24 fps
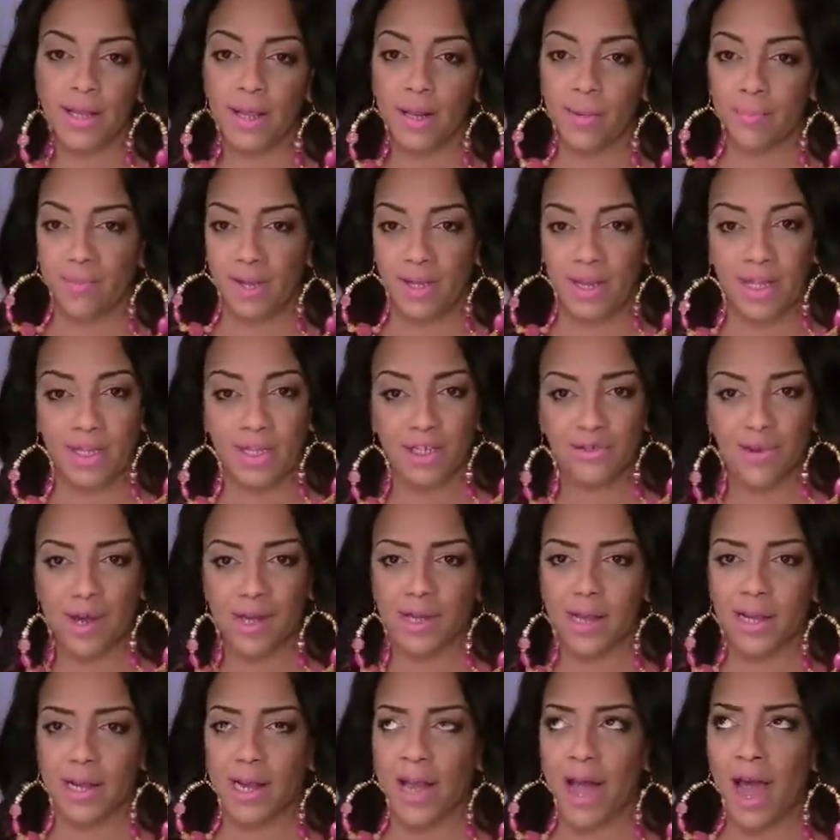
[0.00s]
and it
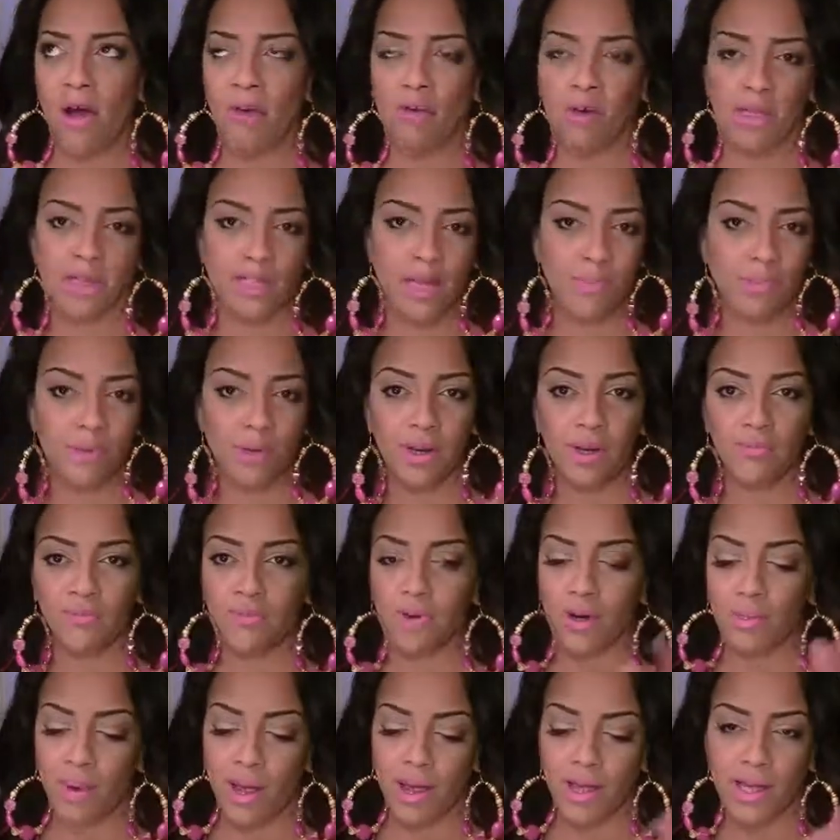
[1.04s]
dried like an hour because I put it in
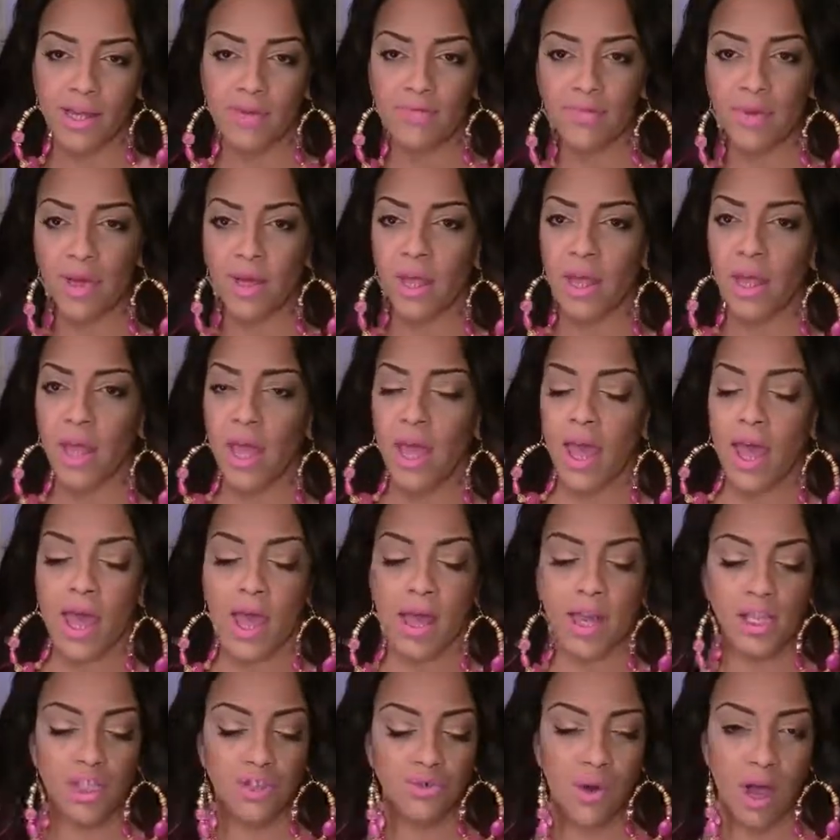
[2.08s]
front of my heat vent,
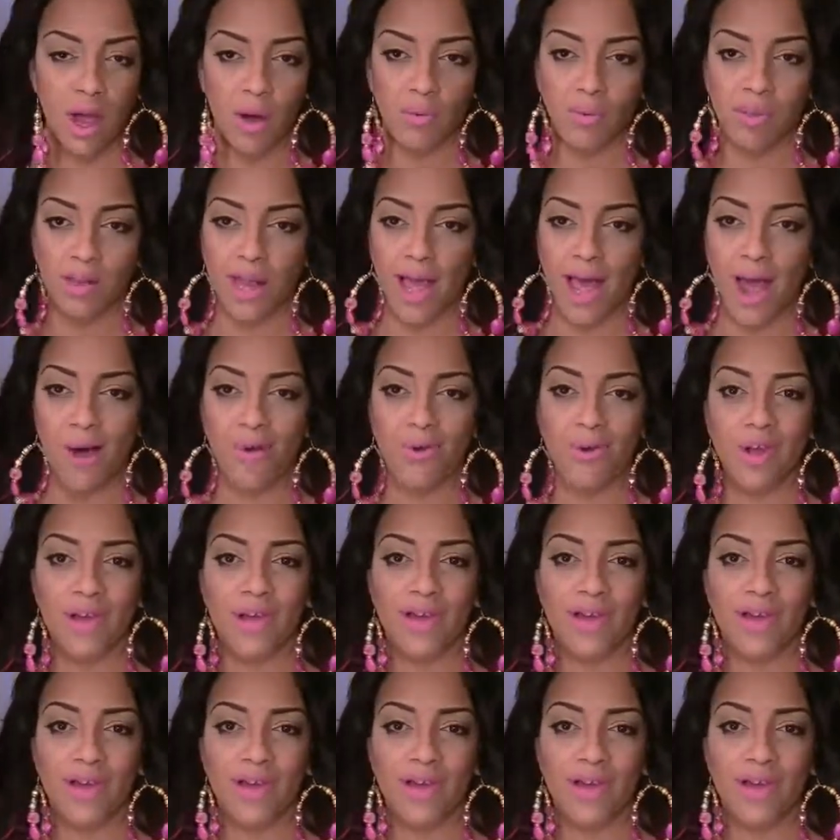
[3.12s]
and it dried with an hour.